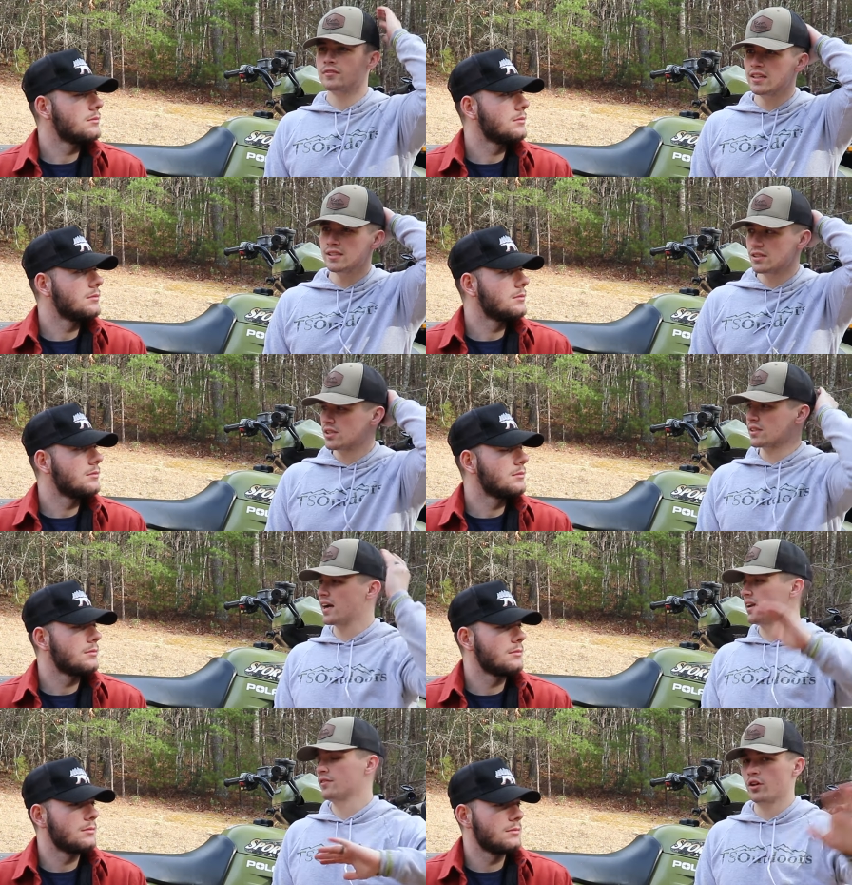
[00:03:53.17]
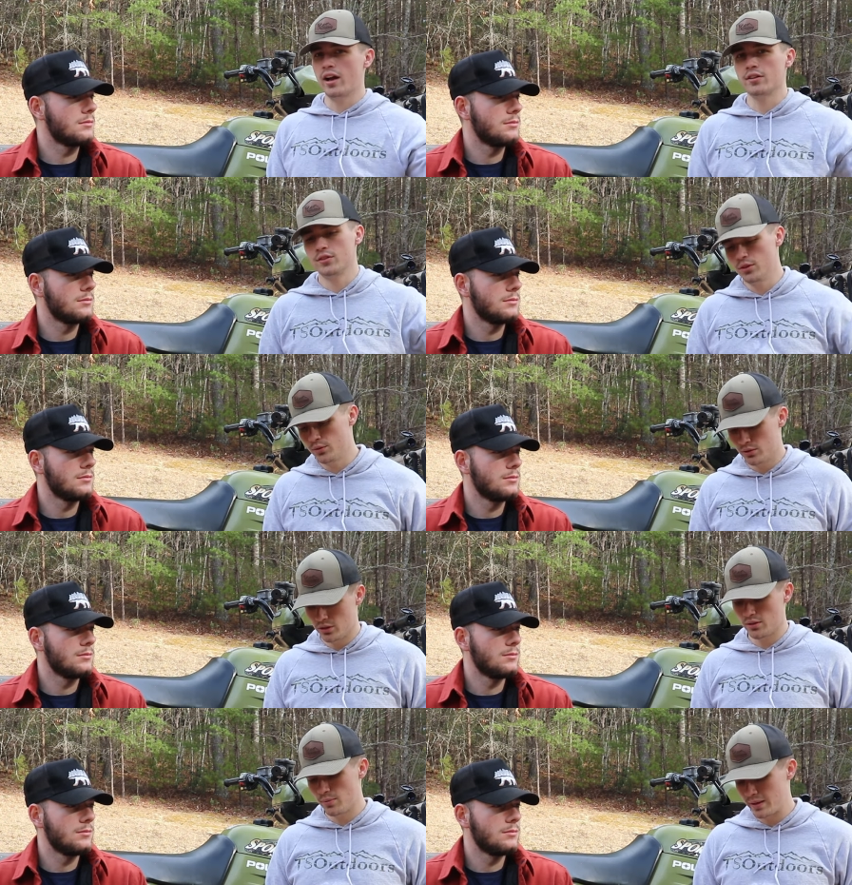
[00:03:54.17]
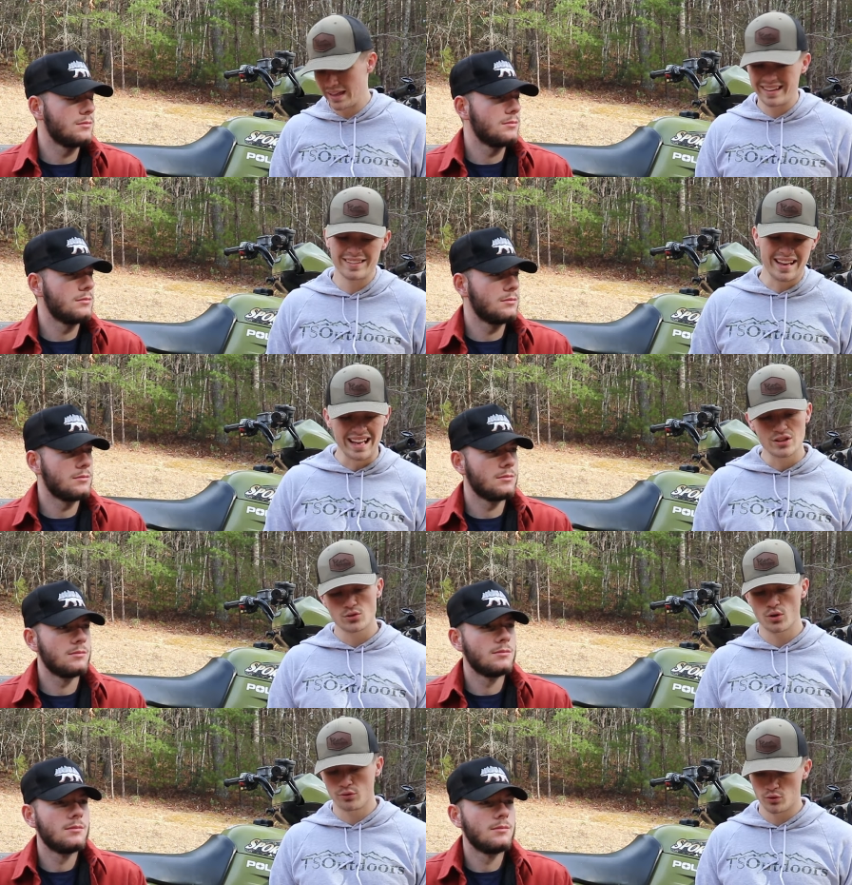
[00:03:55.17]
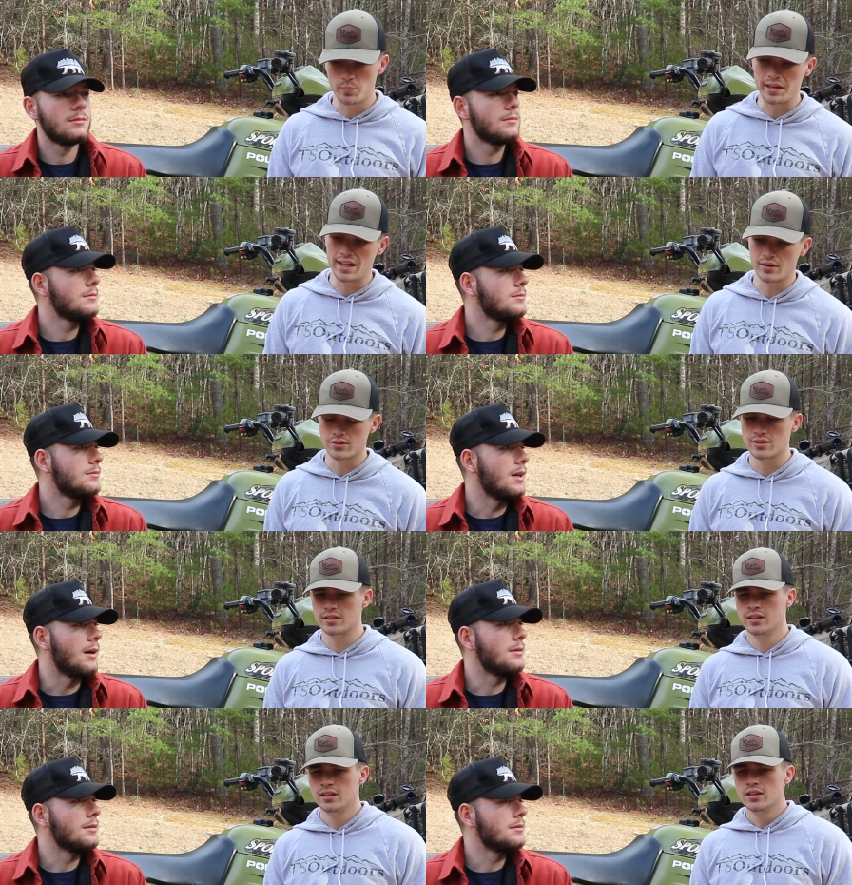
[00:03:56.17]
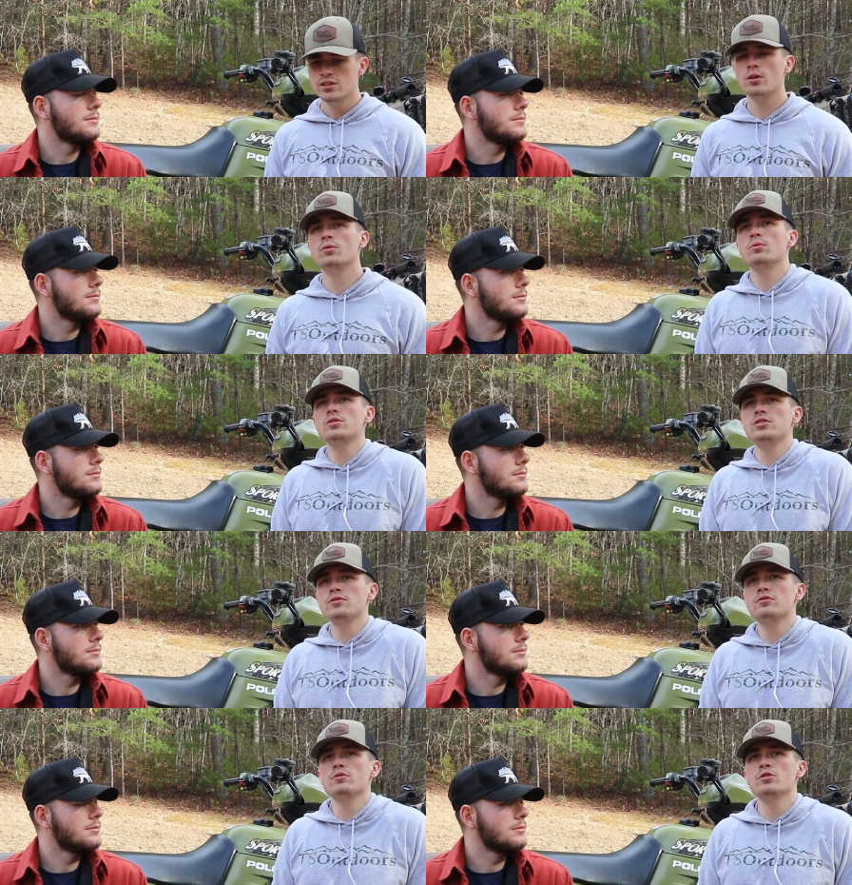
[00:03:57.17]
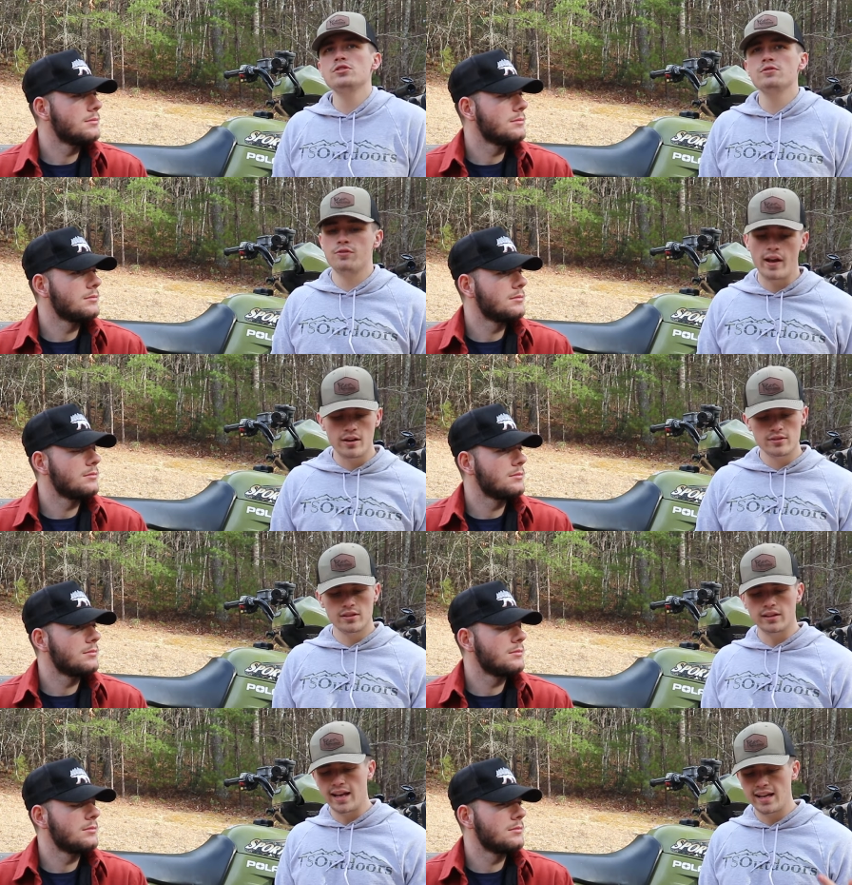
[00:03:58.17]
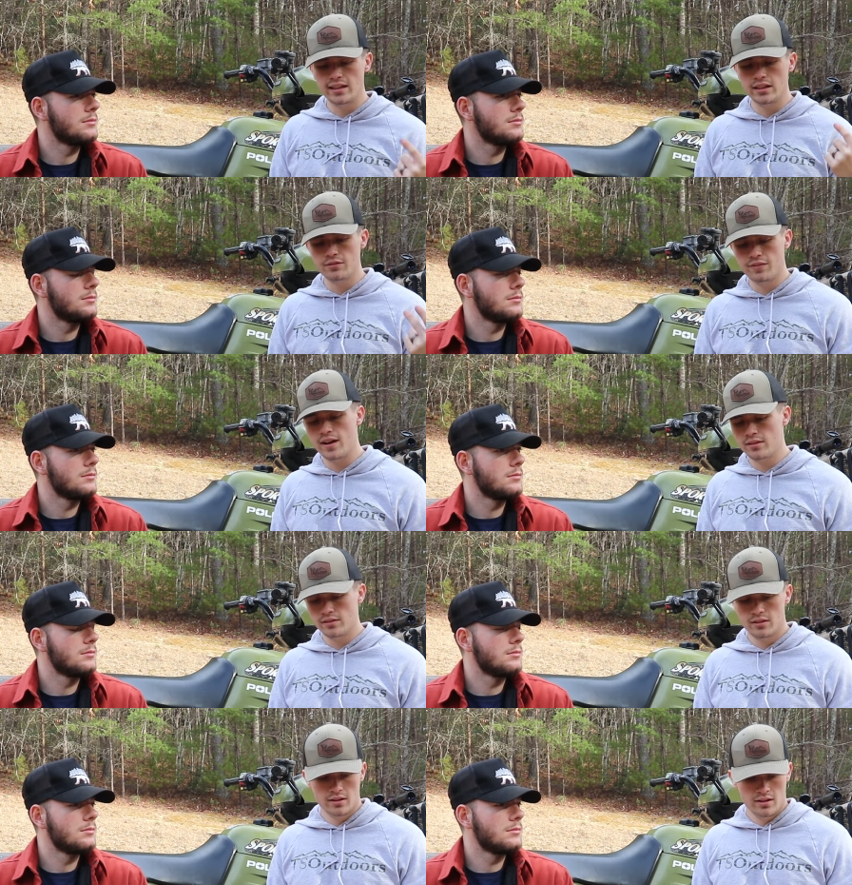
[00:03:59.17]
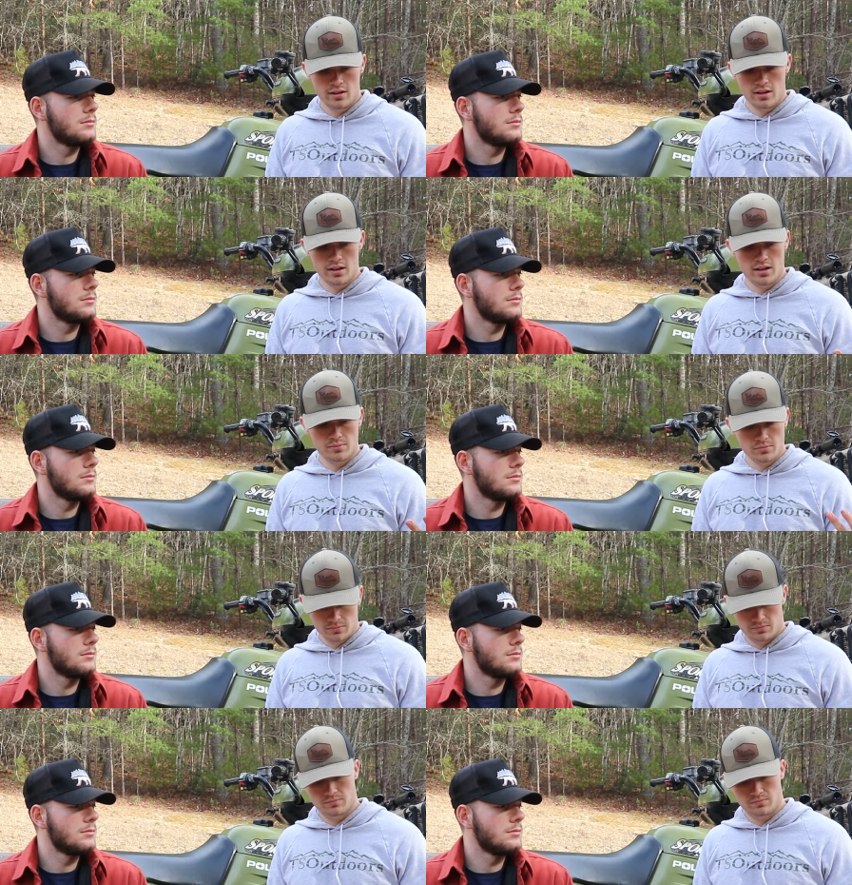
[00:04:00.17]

Speaker 1: This is just kind of your how-to or the the intro for beginners. Okay. So once you've once you've found the land, you found um,